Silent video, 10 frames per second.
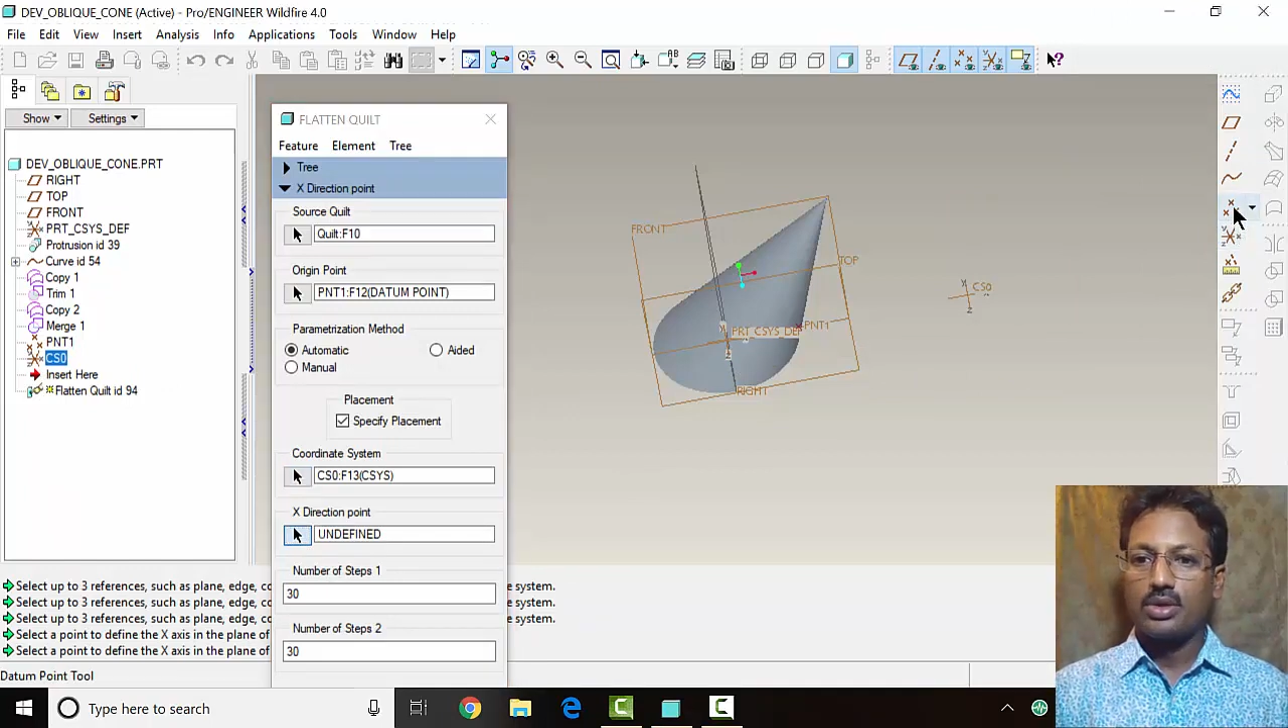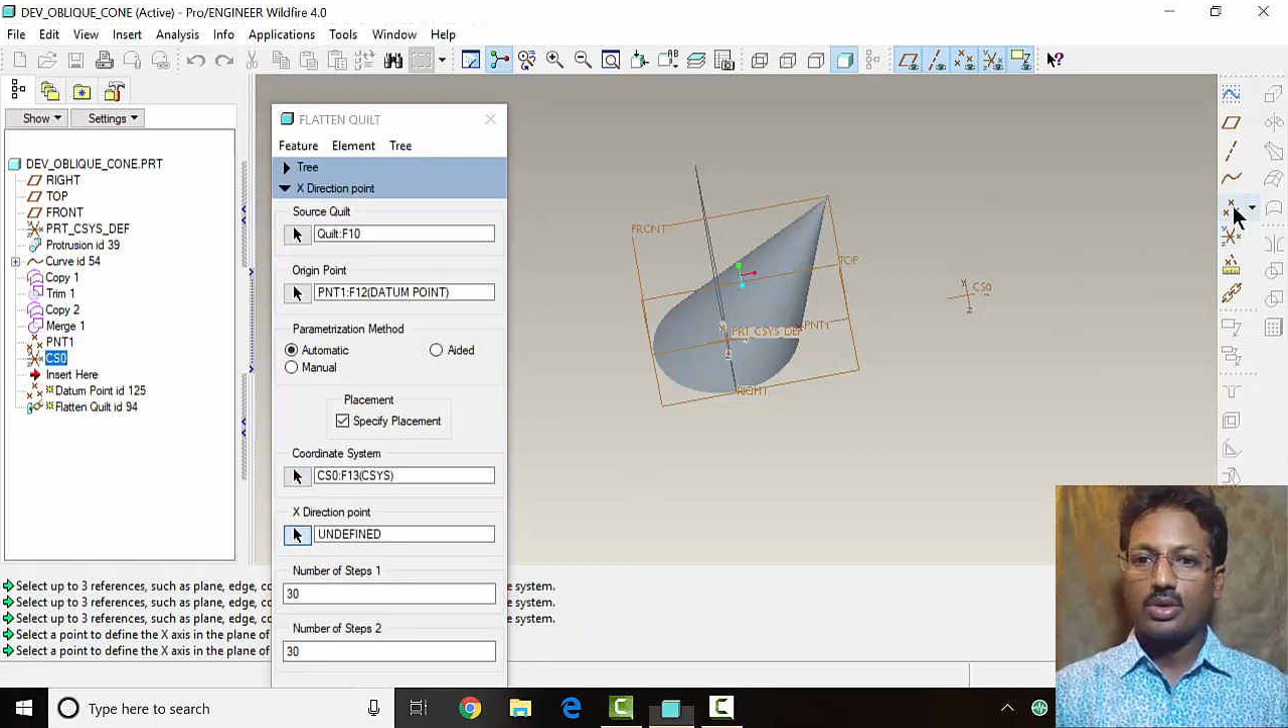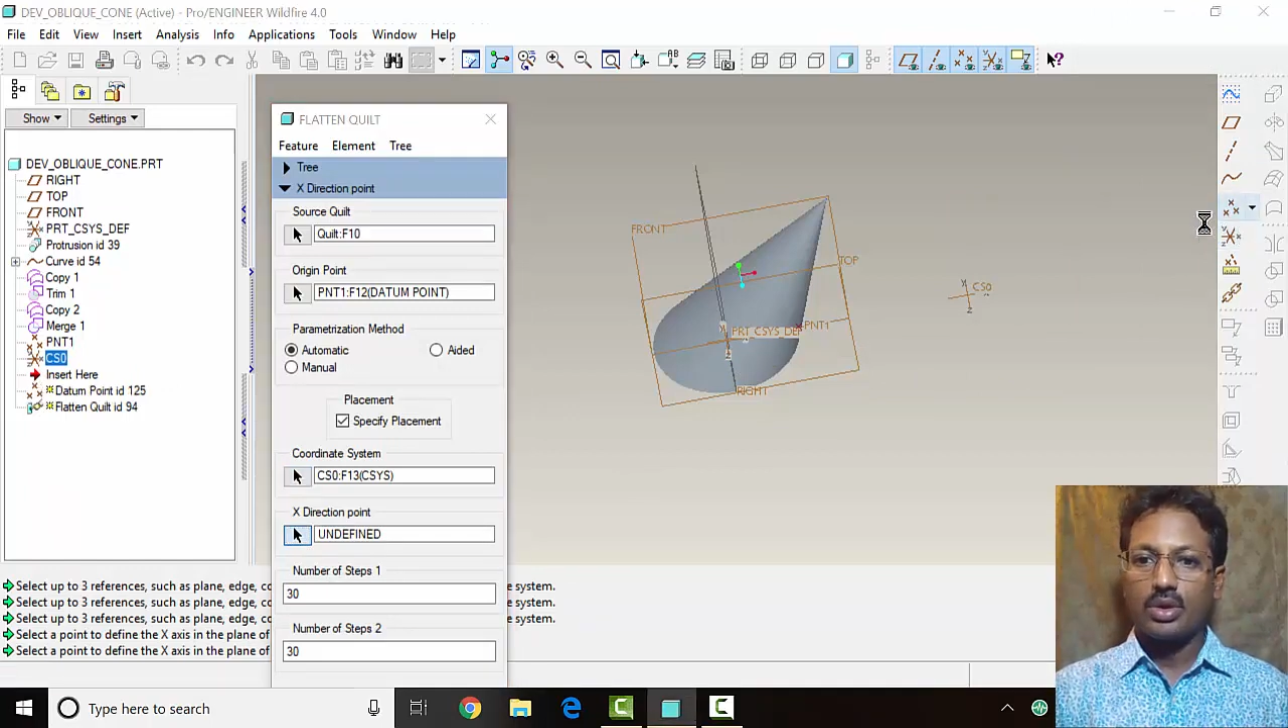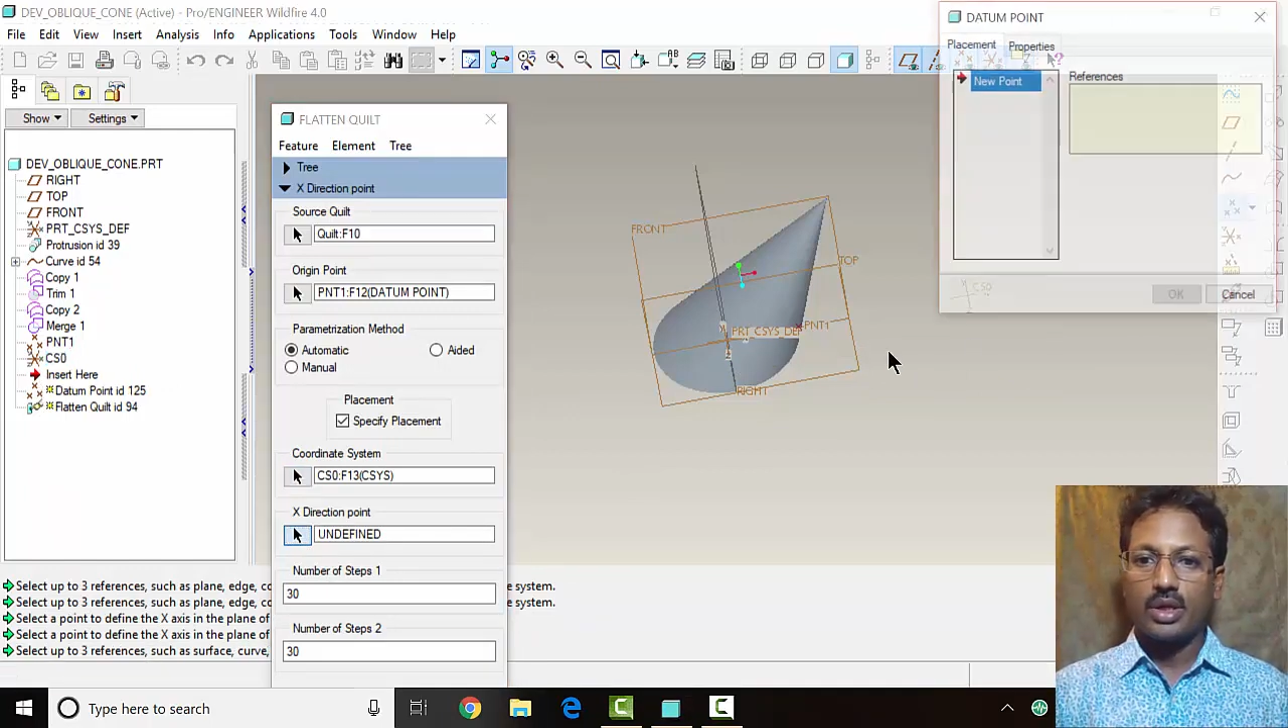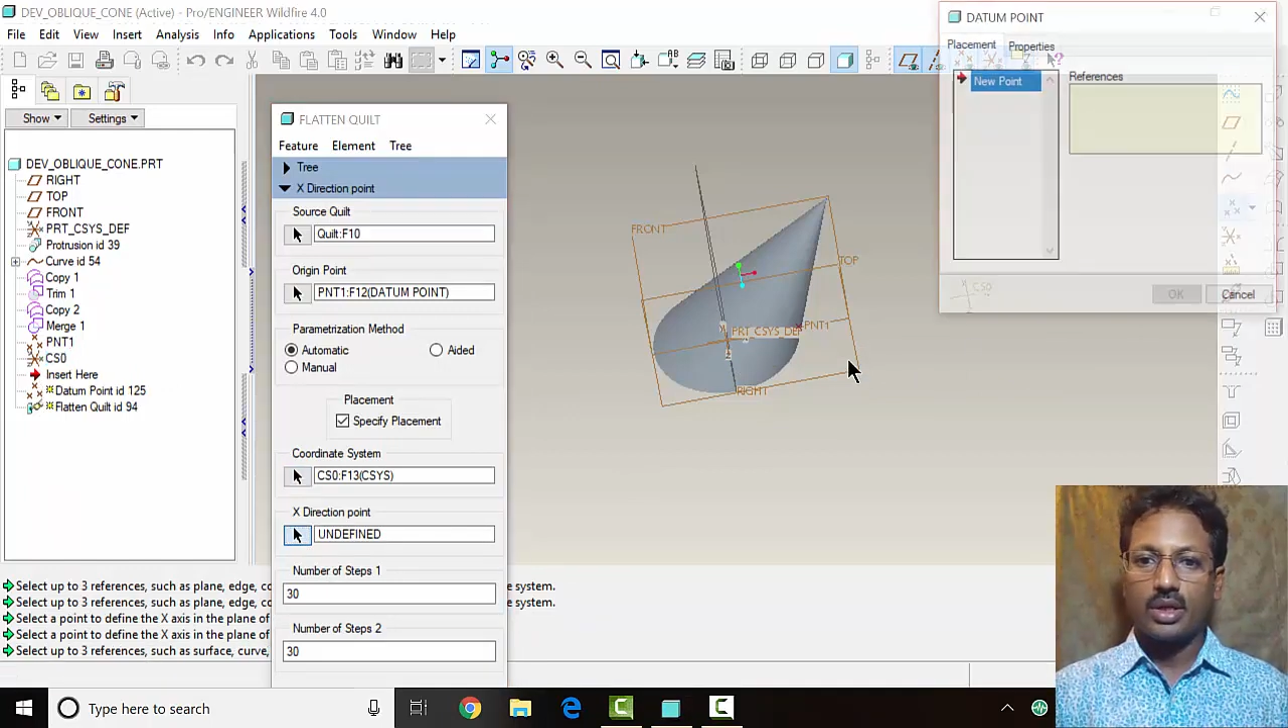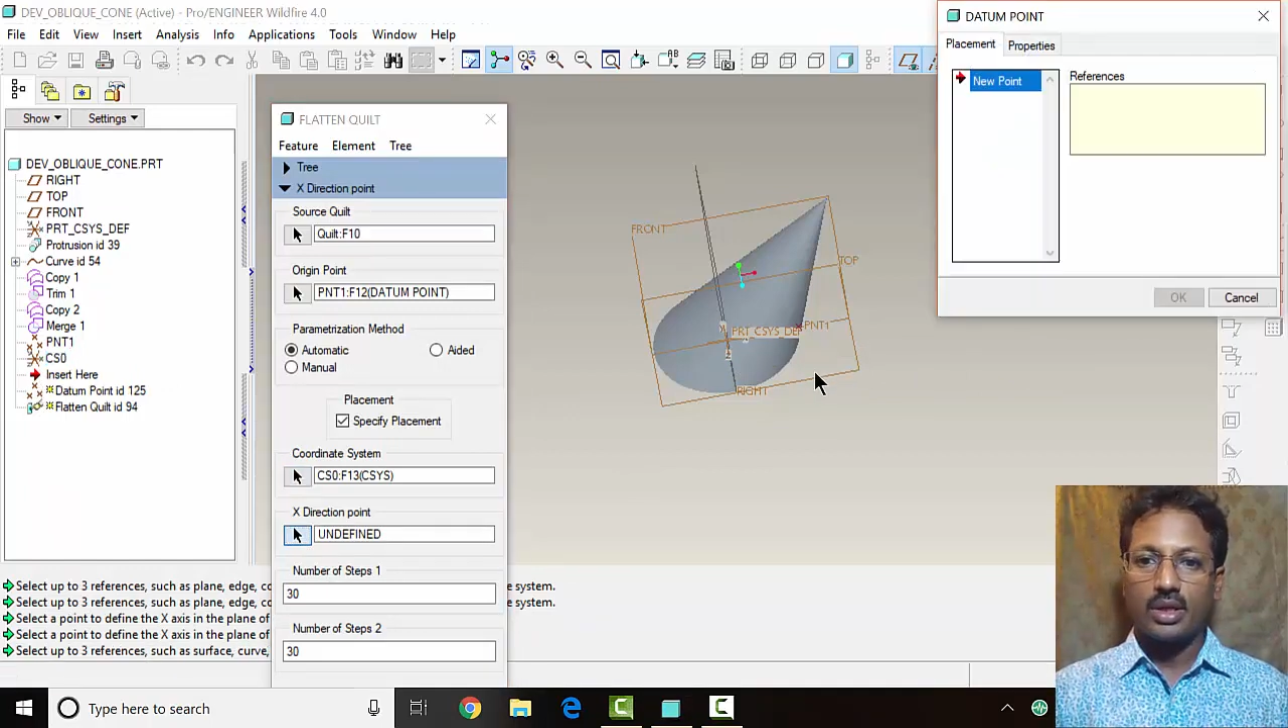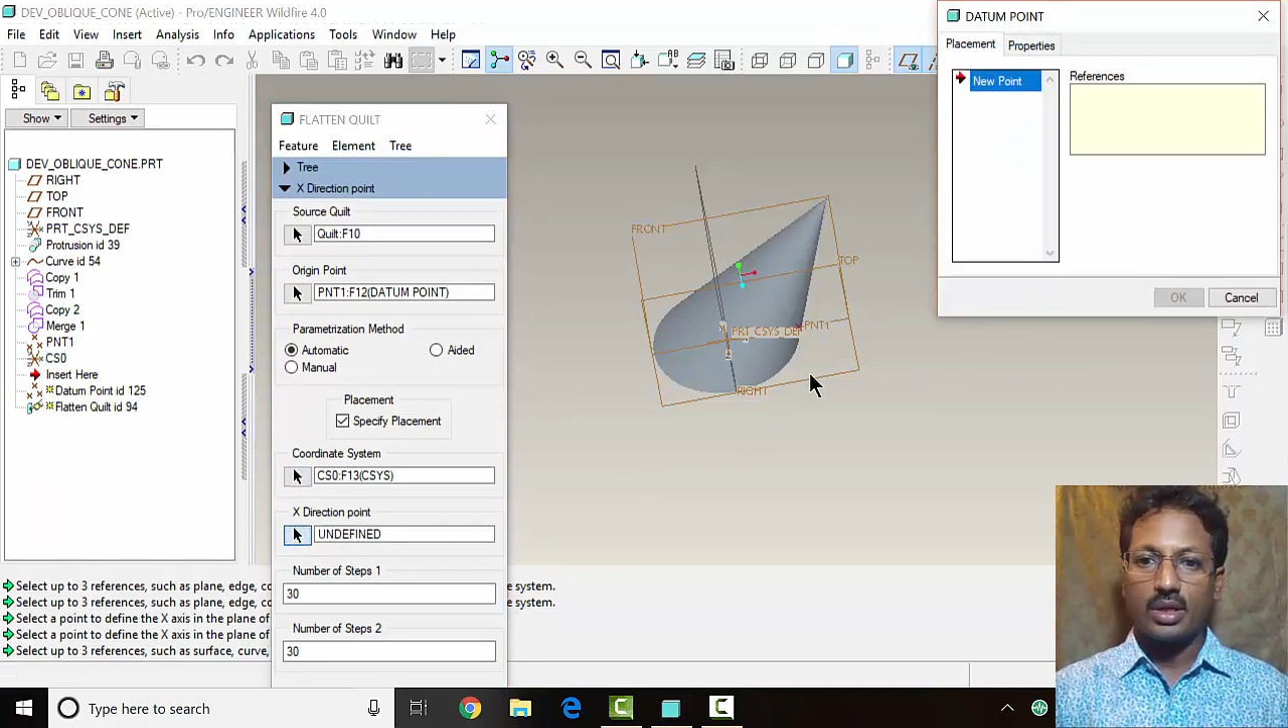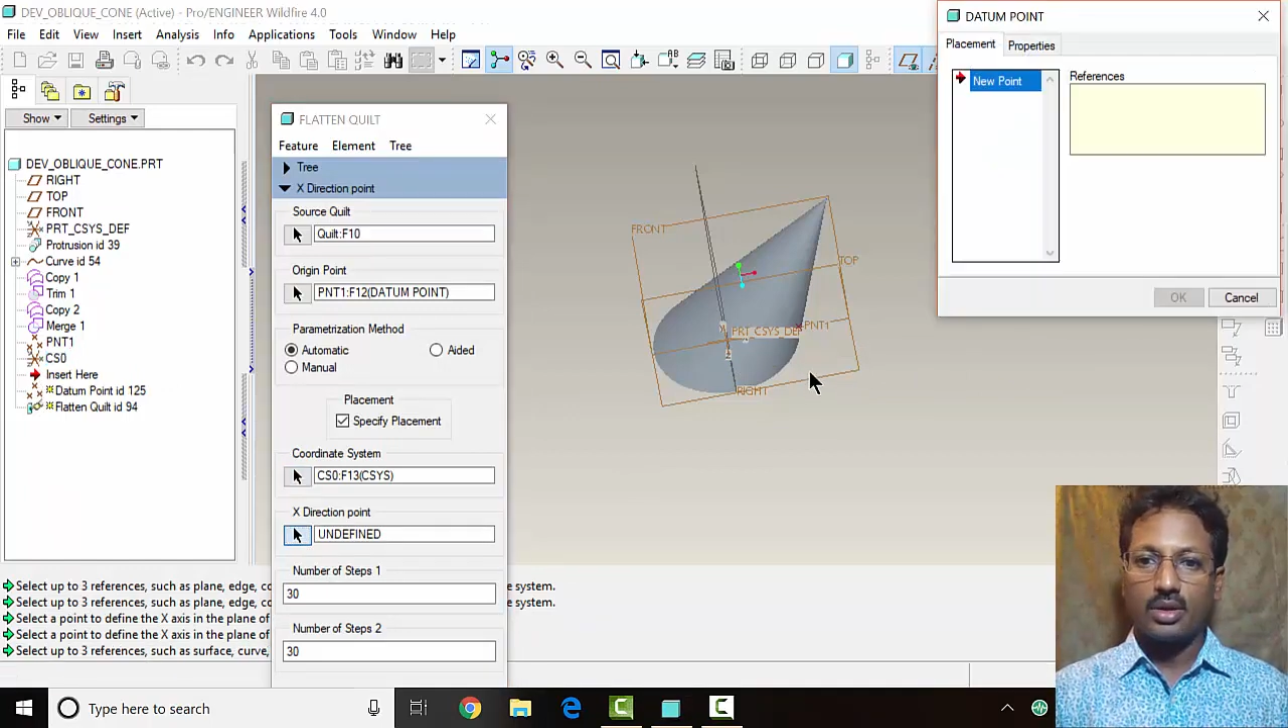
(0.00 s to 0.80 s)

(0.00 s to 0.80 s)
So again,